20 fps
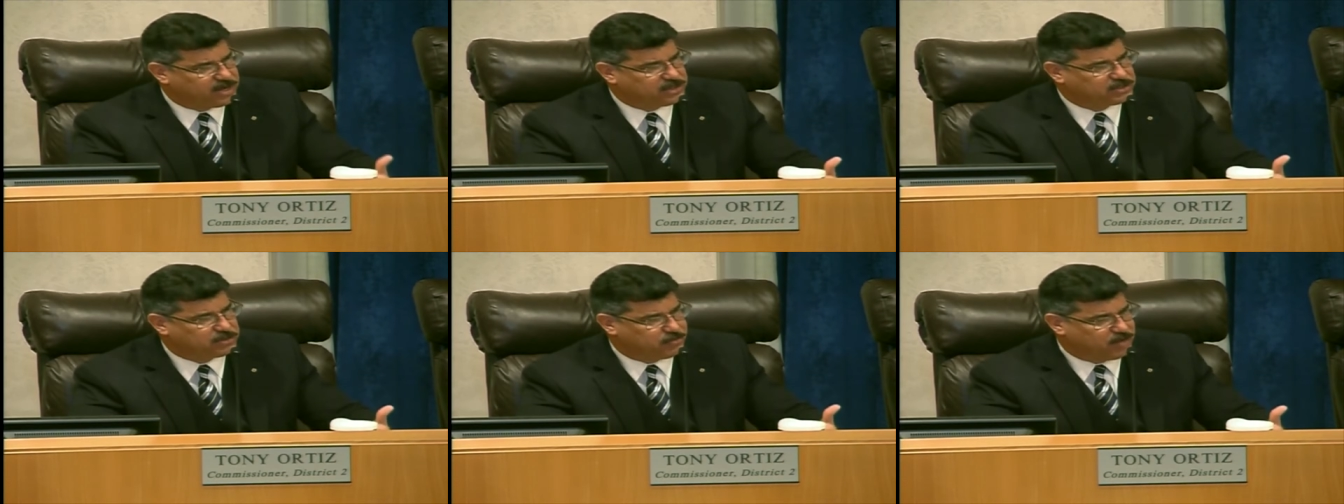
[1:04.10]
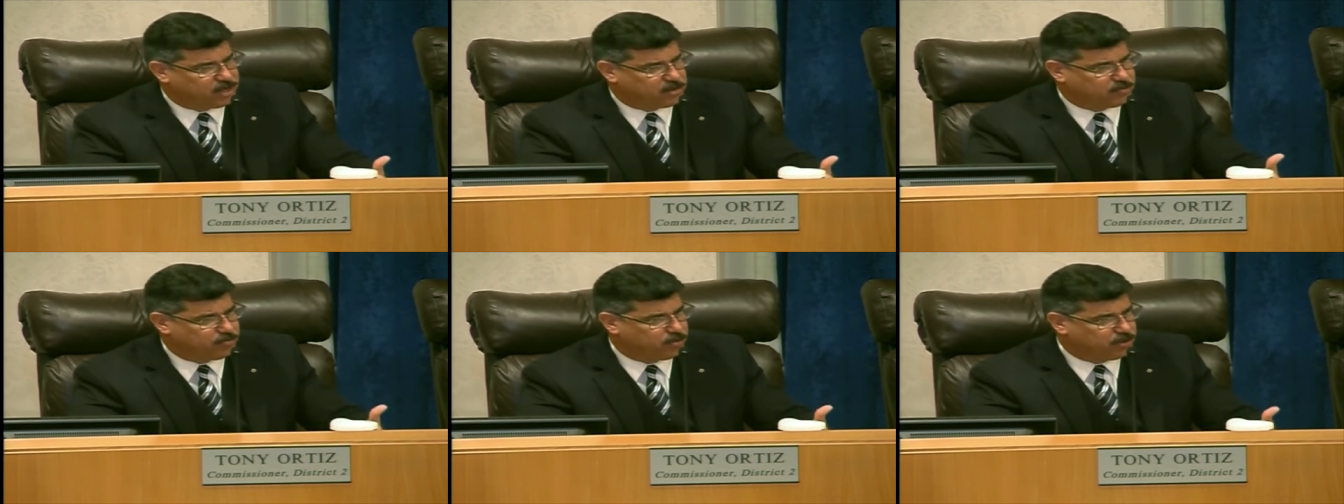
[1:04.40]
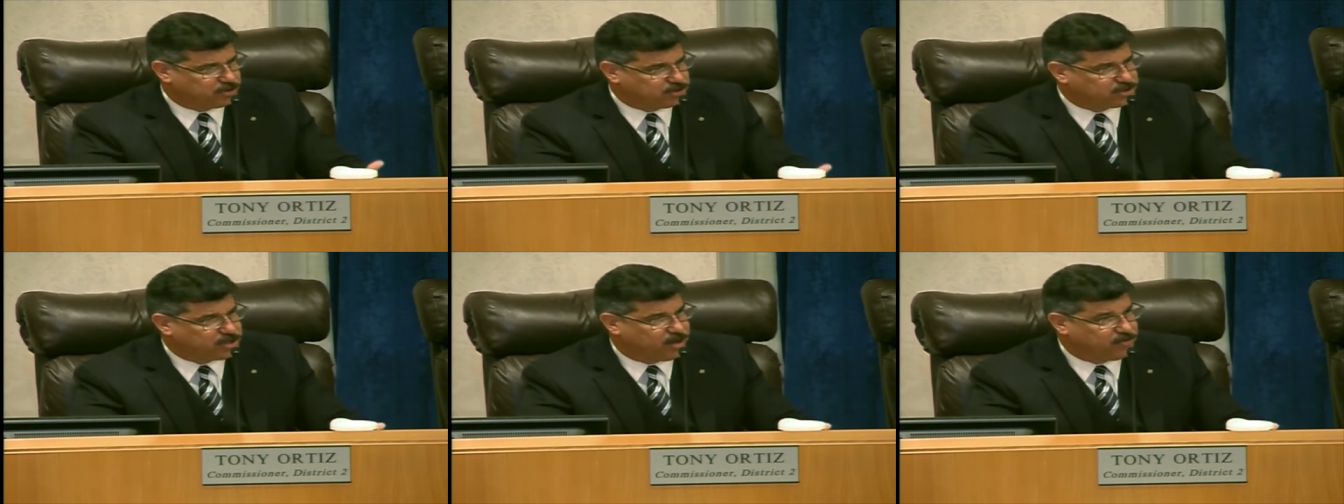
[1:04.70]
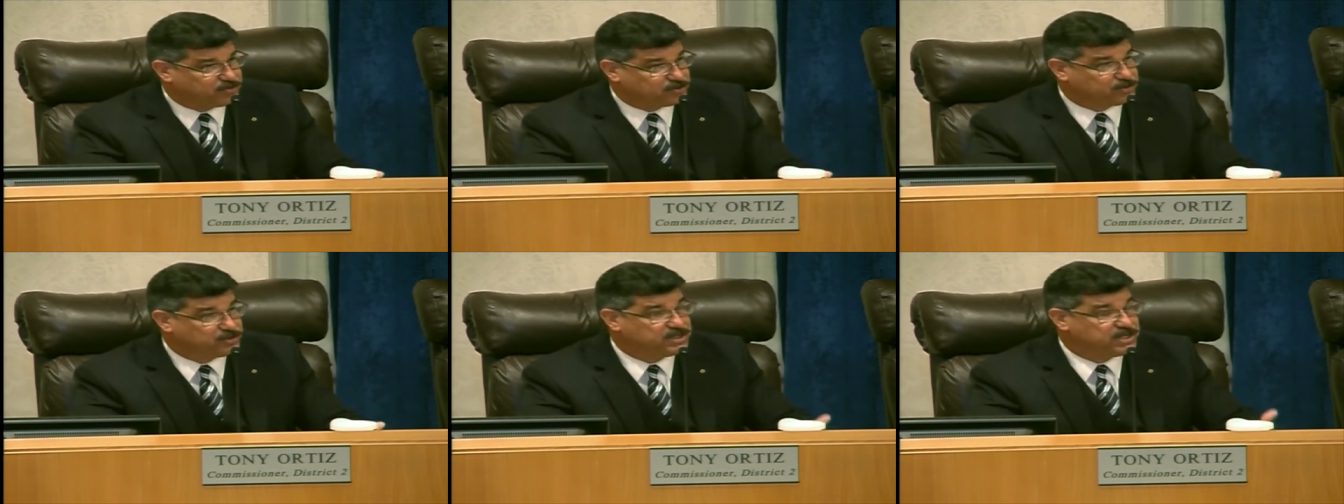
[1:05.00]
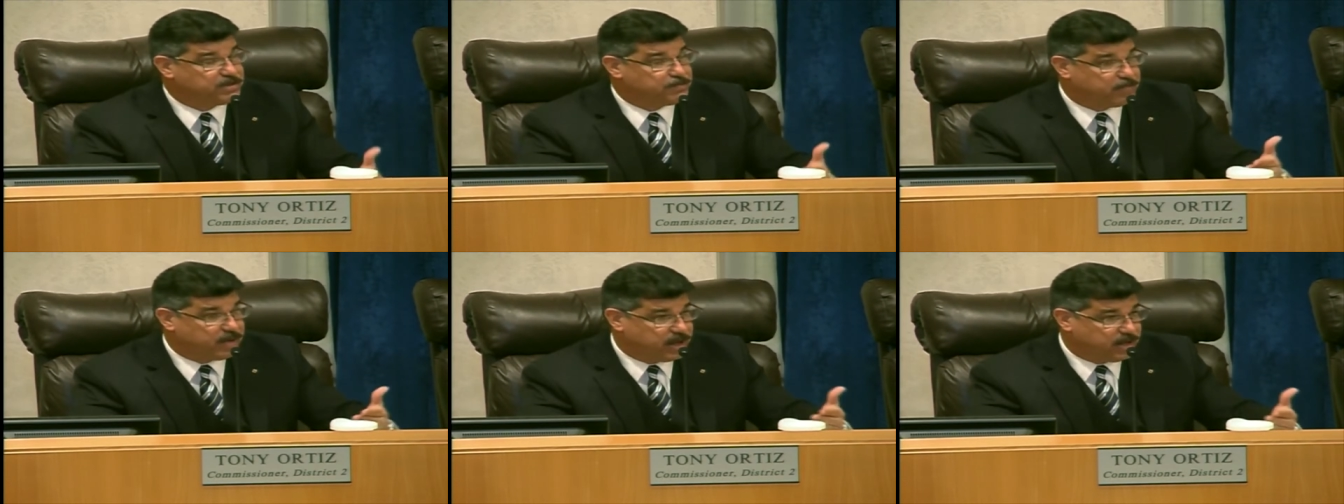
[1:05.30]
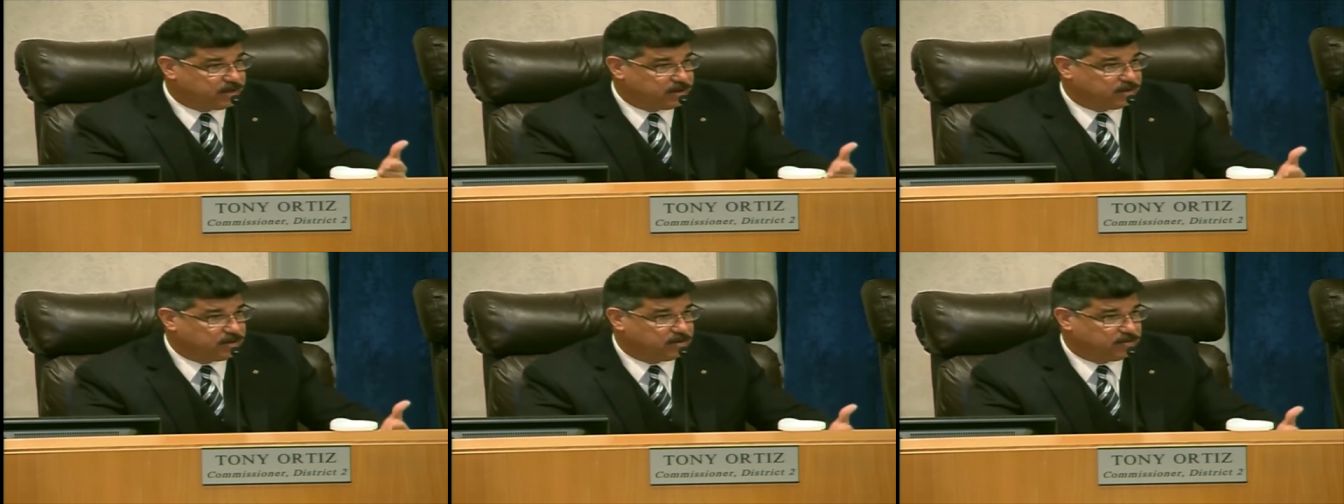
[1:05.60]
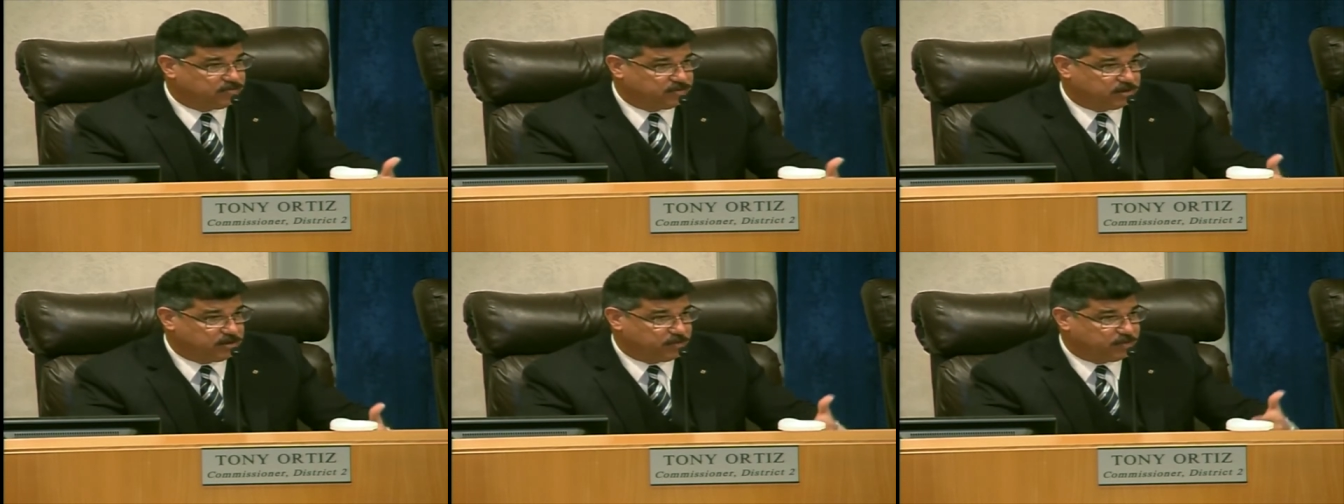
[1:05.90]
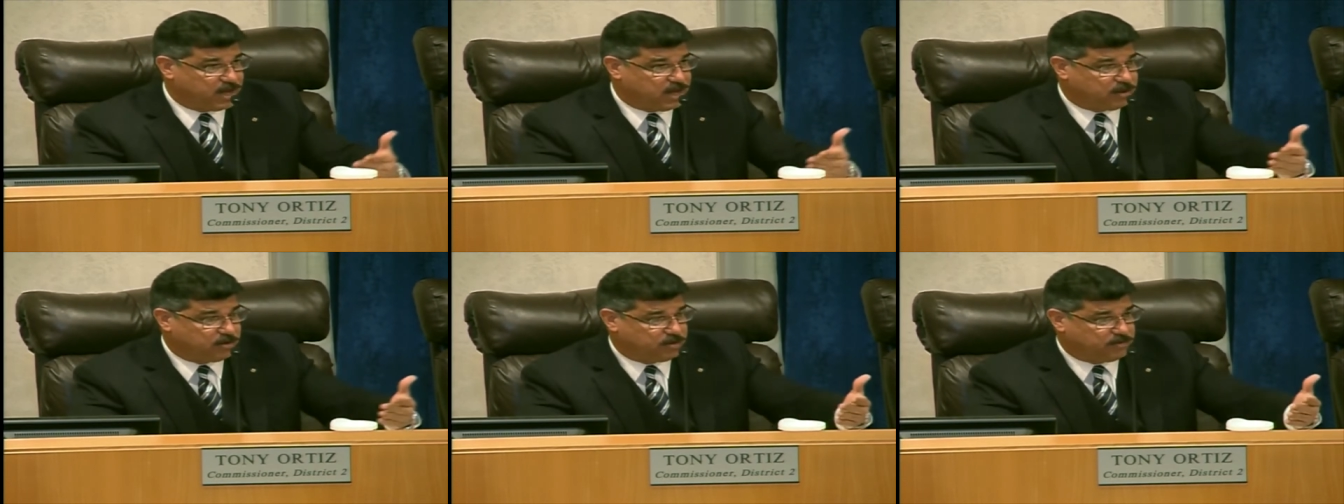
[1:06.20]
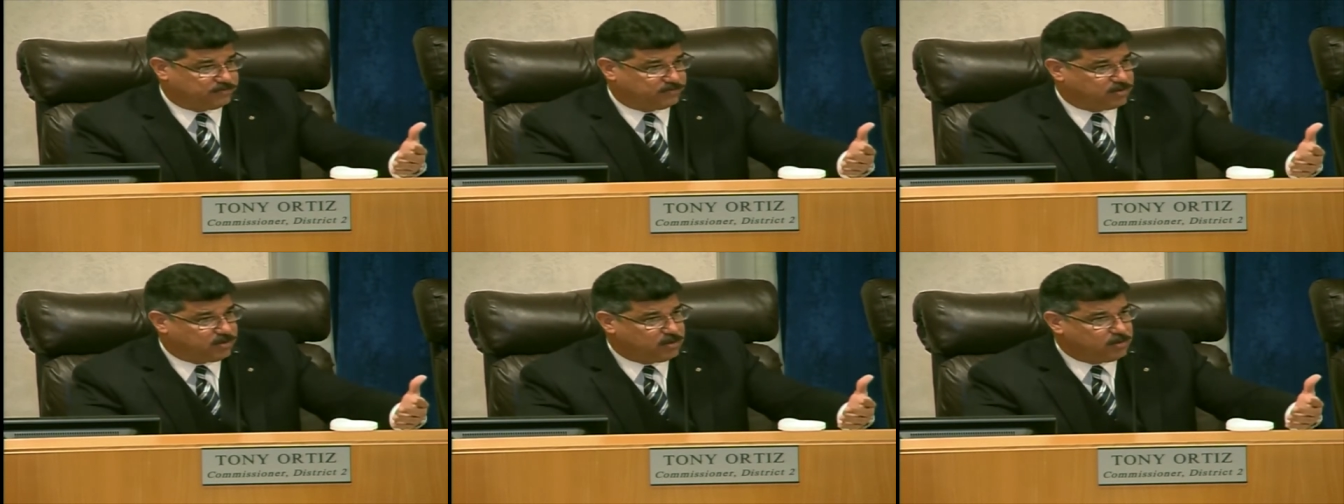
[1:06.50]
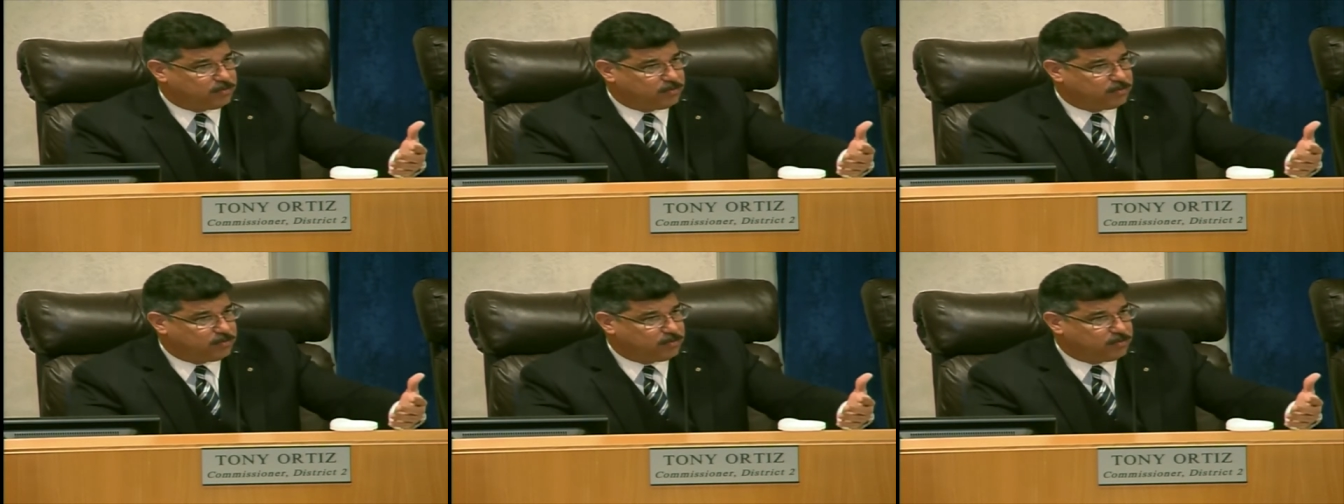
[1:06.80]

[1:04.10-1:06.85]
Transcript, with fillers: X amount of police officers depending on the amount of